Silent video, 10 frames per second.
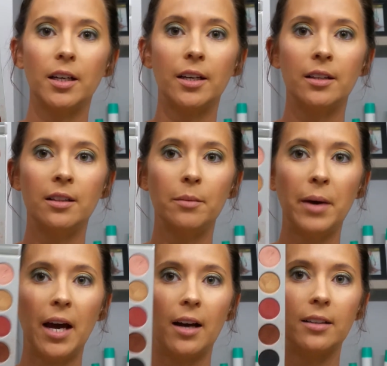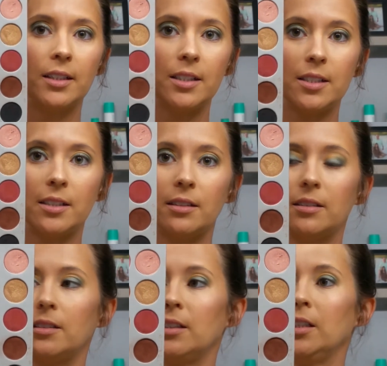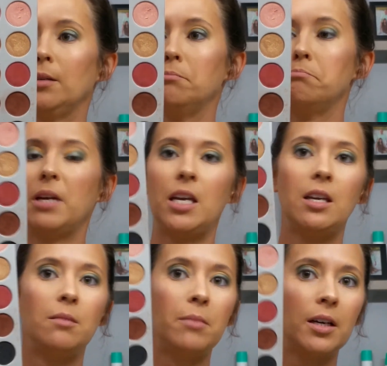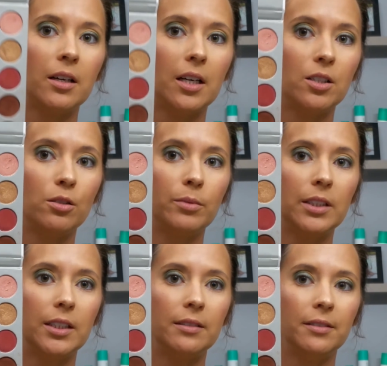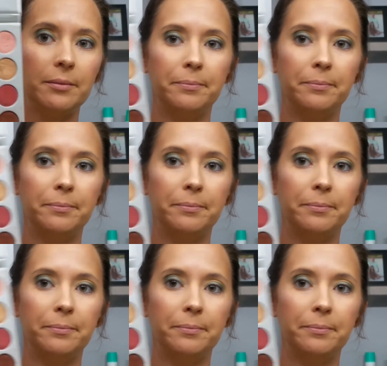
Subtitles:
in the palette, Beam, I do believe.